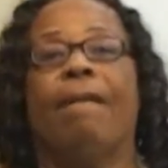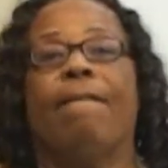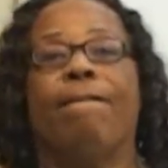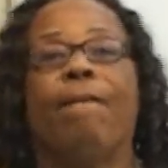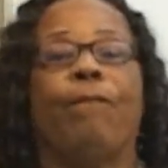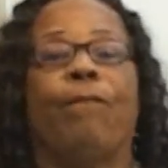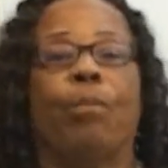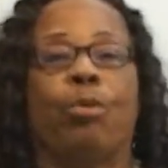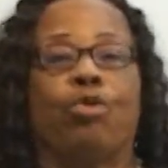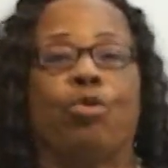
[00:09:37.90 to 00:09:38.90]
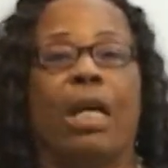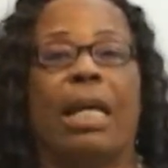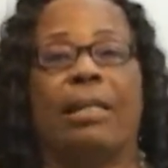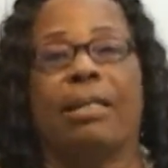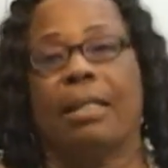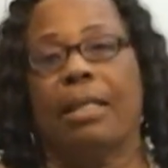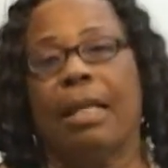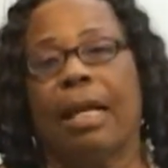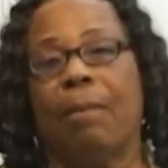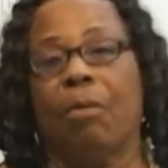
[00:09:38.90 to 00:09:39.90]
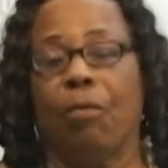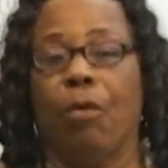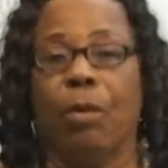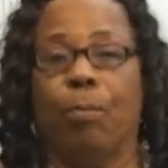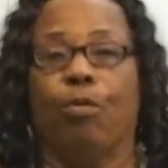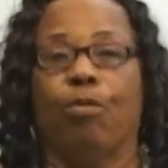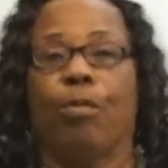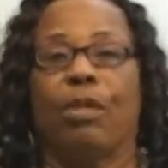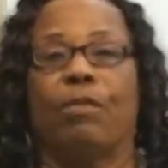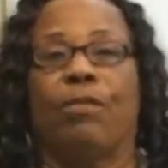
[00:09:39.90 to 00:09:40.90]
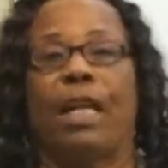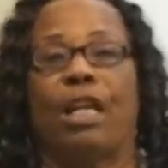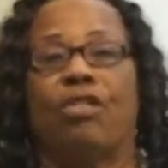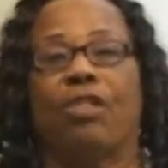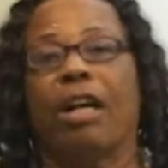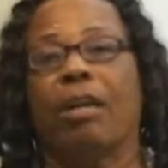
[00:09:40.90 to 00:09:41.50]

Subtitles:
fifth form students. And before the program is finished,